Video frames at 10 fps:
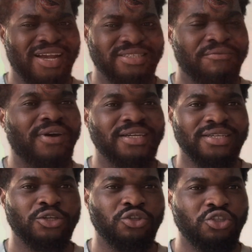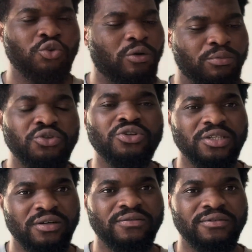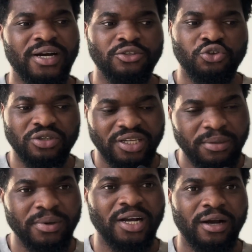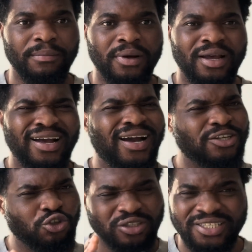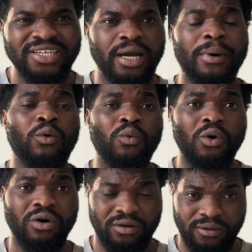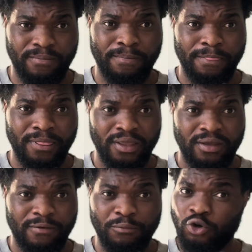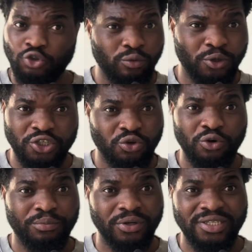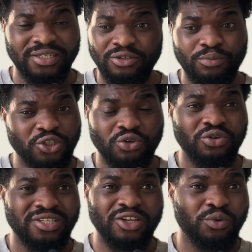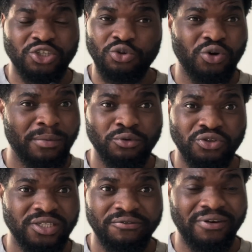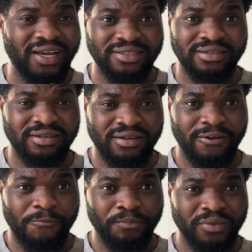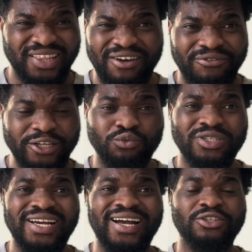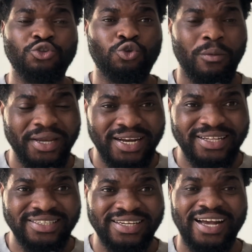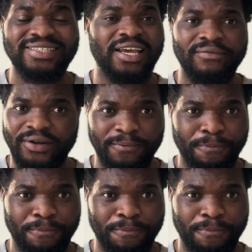as a fighter, you need to humble yourself and just keep calm and just think about war. Because nobody's going to predict, nobody's going to tell you what is going to happen during the fight. That fight was as dominant as ever.